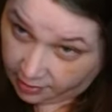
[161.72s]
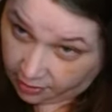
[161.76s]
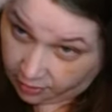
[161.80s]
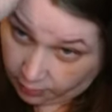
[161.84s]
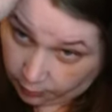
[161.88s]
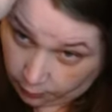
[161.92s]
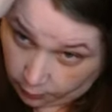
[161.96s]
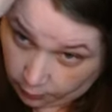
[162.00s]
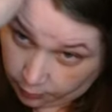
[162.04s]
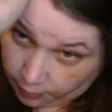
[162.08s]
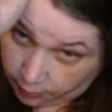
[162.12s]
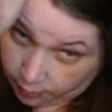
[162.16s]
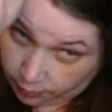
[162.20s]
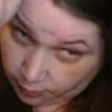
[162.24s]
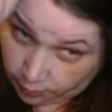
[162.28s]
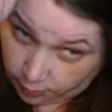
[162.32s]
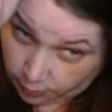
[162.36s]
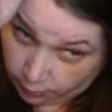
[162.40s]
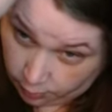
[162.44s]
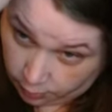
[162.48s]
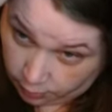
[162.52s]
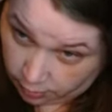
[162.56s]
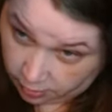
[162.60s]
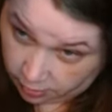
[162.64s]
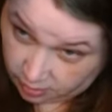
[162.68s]

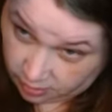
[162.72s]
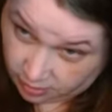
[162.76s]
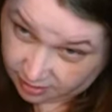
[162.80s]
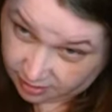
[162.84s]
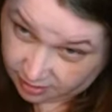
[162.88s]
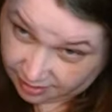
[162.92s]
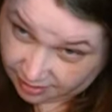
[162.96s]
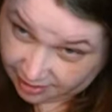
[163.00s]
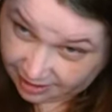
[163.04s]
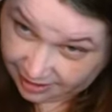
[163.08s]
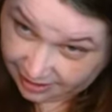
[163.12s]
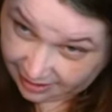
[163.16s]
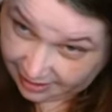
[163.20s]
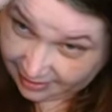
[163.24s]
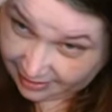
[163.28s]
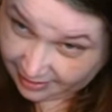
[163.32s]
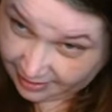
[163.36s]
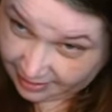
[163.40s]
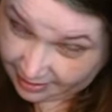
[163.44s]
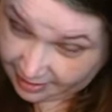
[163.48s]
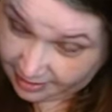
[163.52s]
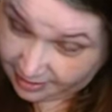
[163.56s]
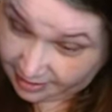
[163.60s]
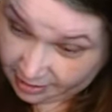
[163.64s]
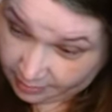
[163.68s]
through
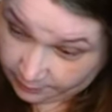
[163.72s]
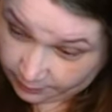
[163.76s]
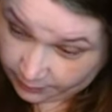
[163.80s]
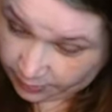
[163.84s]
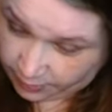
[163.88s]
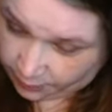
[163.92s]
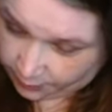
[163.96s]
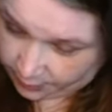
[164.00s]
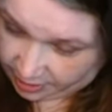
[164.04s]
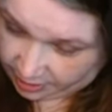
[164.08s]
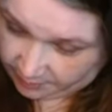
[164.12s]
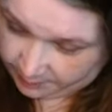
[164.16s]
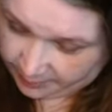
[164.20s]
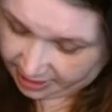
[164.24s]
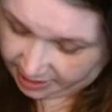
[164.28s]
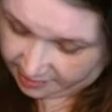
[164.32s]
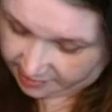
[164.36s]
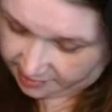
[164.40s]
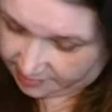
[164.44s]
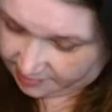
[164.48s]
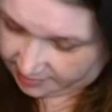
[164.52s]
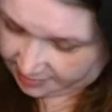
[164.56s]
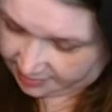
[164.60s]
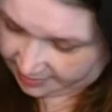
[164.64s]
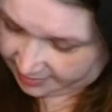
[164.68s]
between the
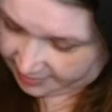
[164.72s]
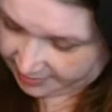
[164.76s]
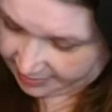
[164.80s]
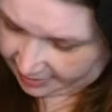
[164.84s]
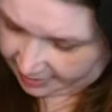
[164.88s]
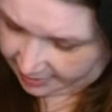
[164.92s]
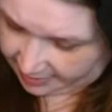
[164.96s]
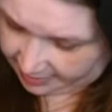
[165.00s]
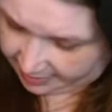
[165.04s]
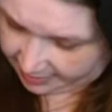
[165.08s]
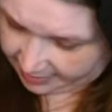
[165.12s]
base of the sock